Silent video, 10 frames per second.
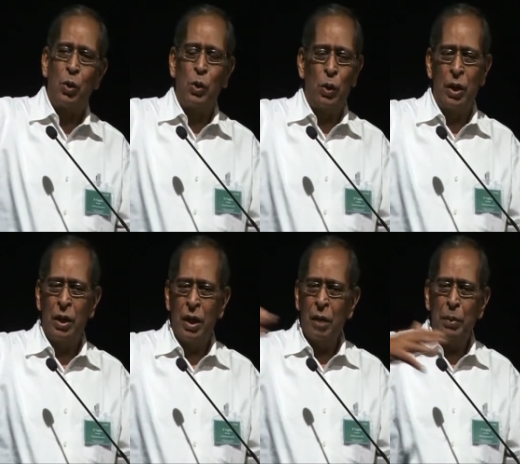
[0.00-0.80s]

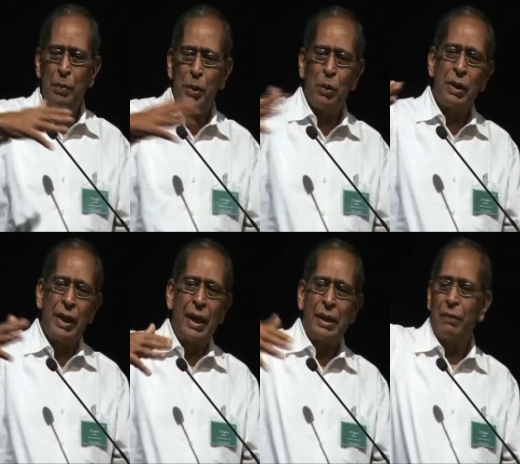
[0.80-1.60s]
road. People
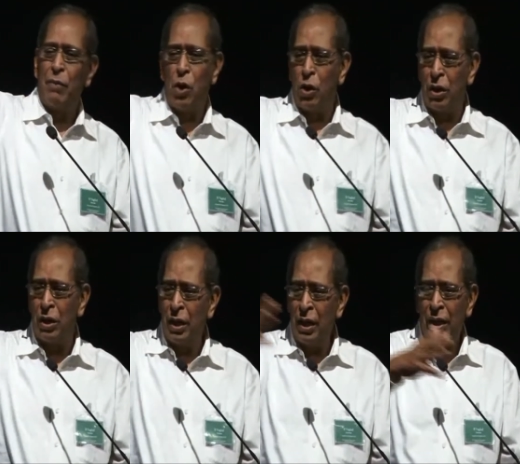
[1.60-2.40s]
don't care, they walk.